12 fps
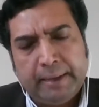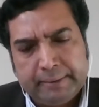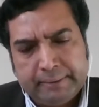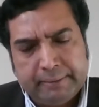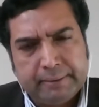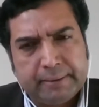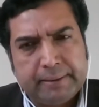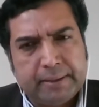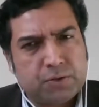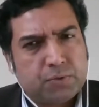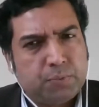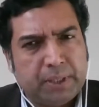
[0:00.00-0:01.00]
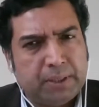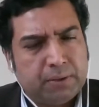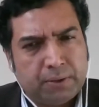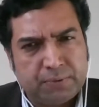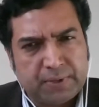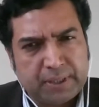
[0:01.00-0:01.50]
here there's
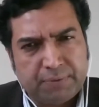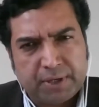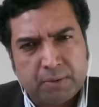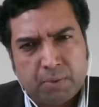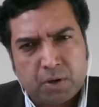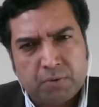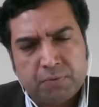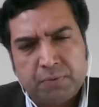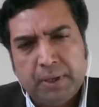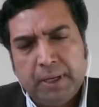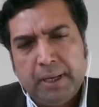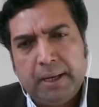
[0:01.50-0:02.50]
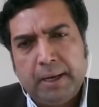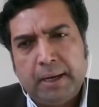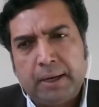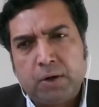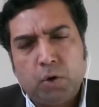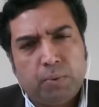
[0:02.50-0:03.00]
been a significant amount
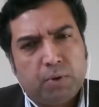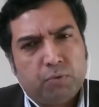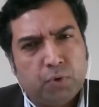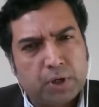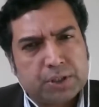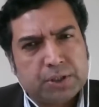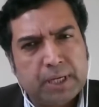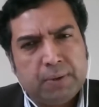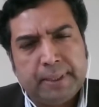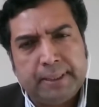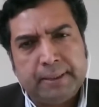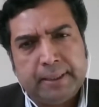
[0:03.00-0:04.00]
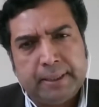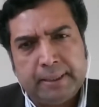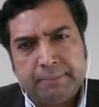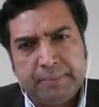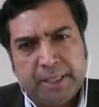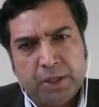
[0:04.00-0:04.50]
of global focus now, and
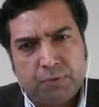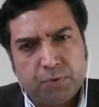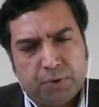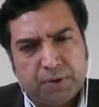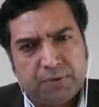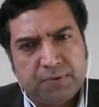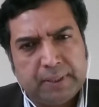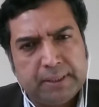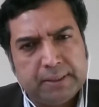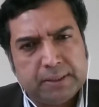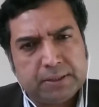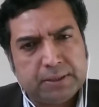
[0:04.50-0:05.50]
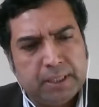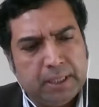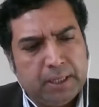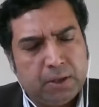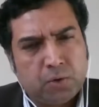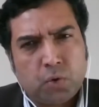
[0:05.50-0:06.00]
many of you would have seen this
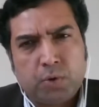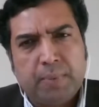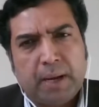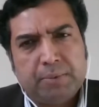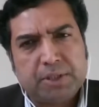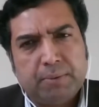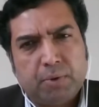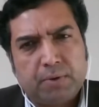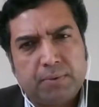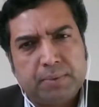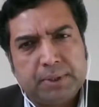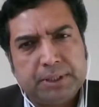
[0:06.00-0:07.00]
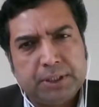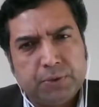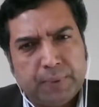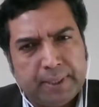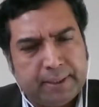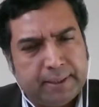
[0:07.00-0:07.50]
roadmap which came out from the
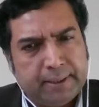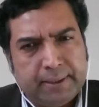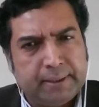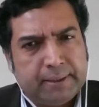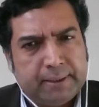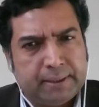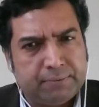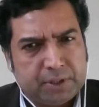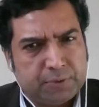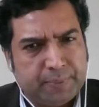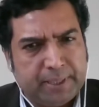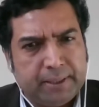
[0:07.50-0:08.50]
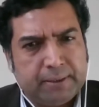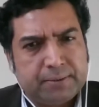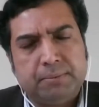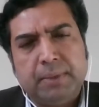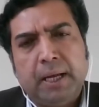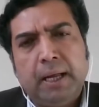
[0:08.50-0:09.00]
G20 and the FSB
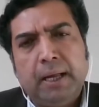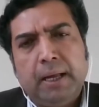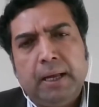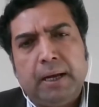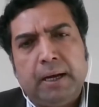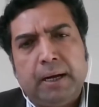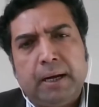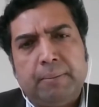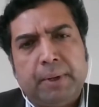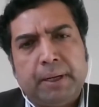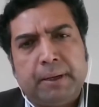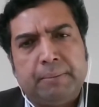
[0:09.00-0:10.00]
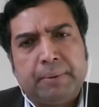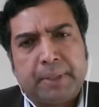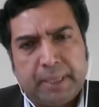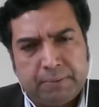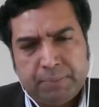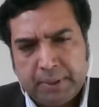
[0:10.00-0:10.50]
system,
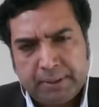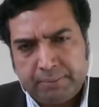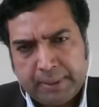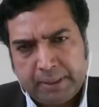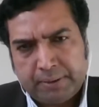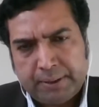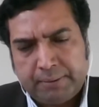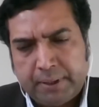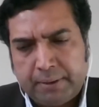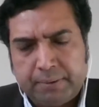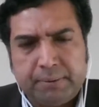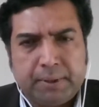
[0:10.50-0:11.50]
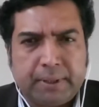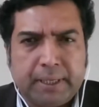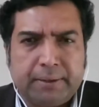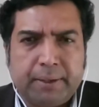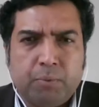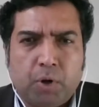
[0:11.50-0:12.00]
the
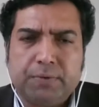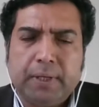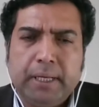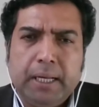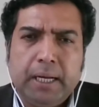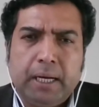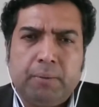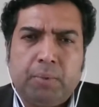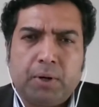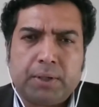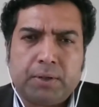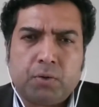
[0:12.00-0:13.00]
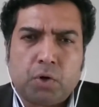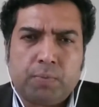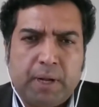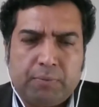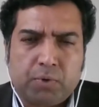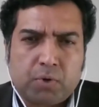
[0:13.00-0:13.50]
regulatory bodies, about a
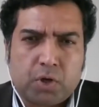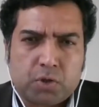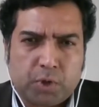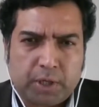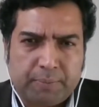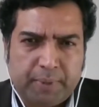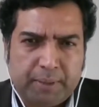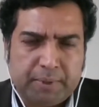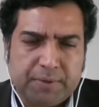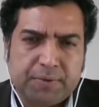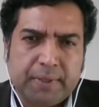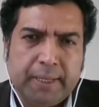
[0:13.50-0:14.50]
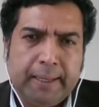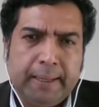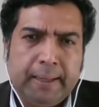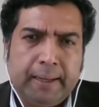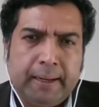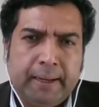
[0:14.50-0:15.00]
roadmap for cross-border payments.
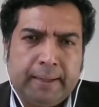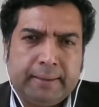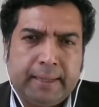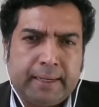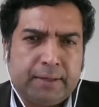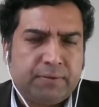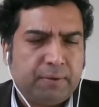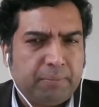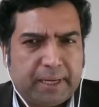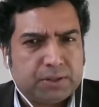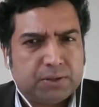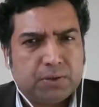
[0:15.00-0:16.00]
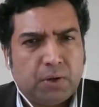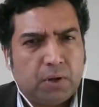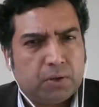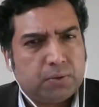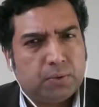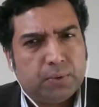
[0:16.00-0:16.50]
And that has implications
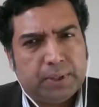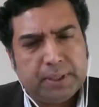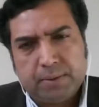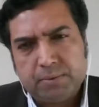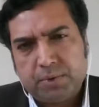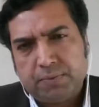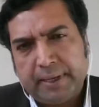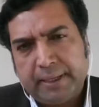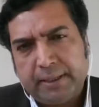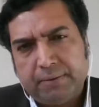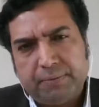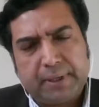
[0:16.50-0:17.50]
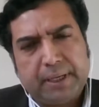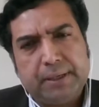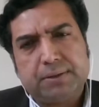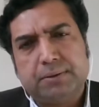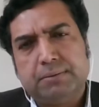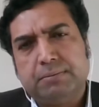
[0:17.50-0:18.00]
all through in terms of
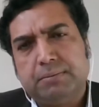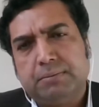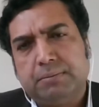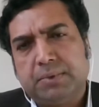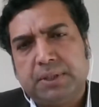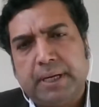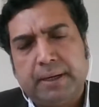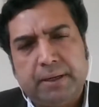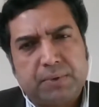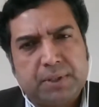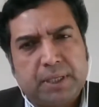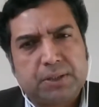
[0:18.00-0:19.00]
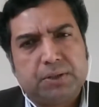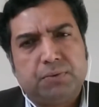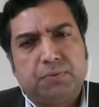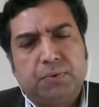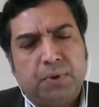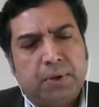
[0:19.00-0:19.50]
identification, shared
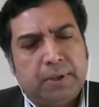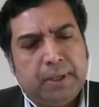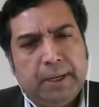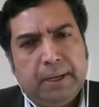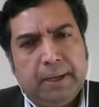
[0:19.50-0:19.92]
infrastructure for